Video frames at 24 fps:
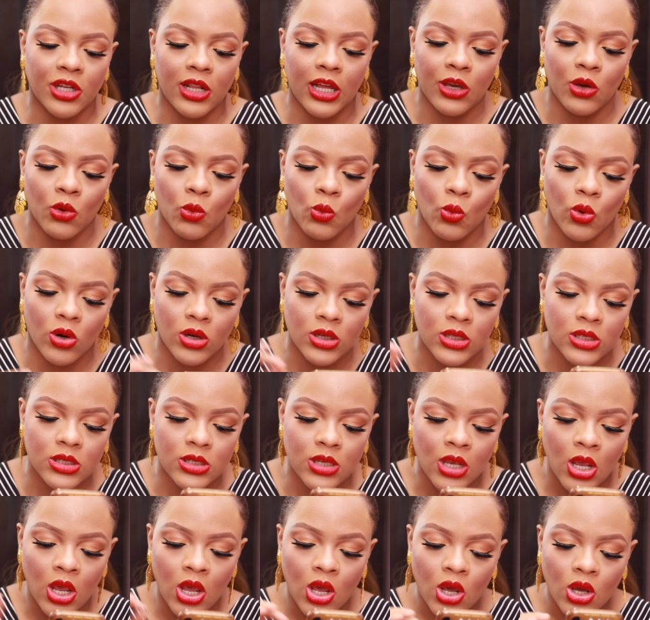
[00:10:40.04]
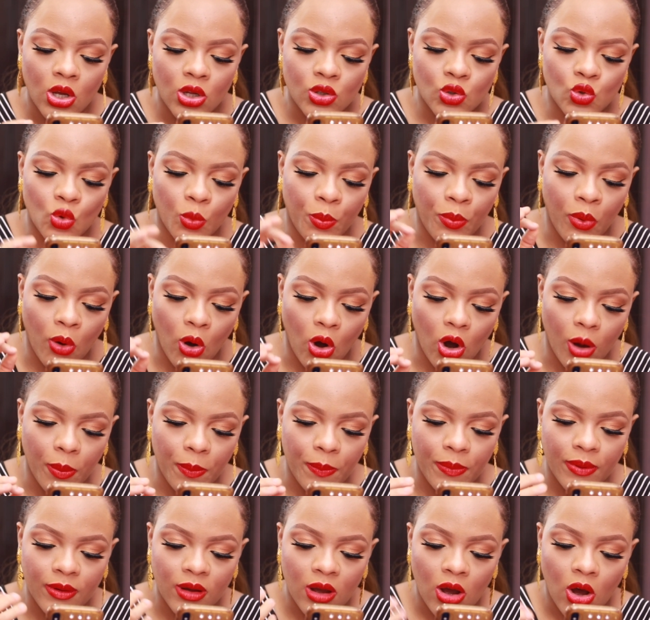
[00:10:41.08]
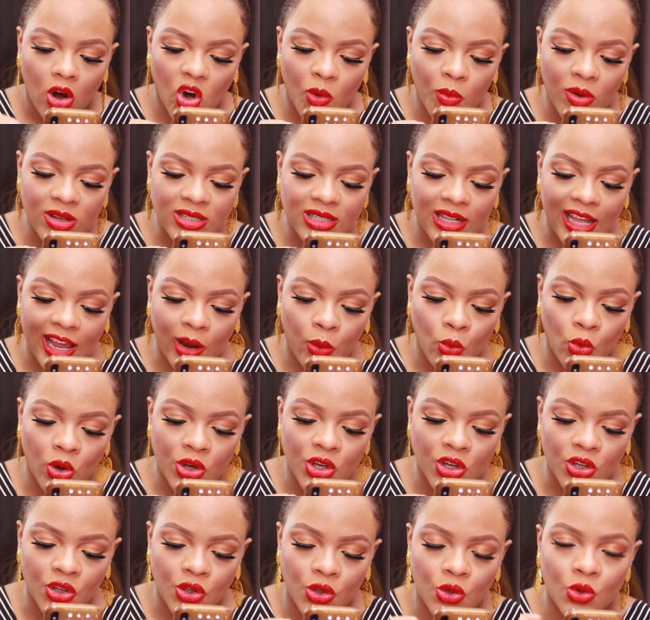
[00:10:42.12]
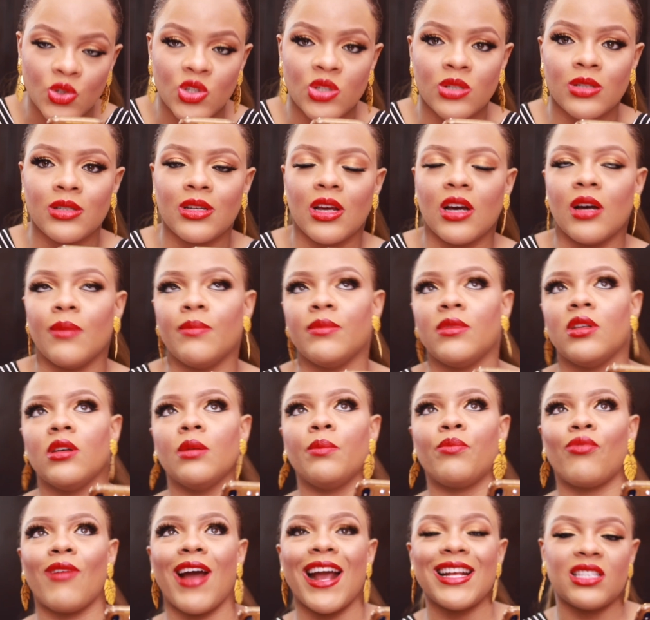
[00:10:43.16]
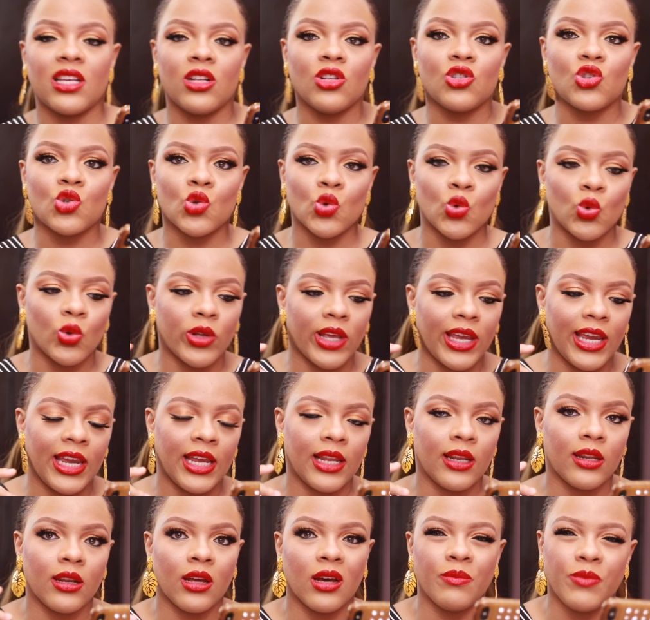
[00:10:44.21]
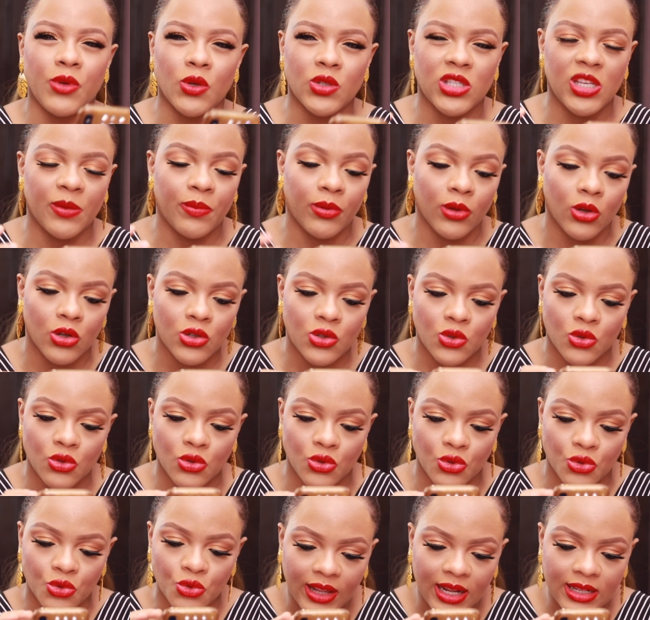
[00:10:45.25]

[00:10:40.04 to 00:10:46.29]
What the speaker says: that you want to pop, almost like what you used the Brightening tool in Beauty Plus to do.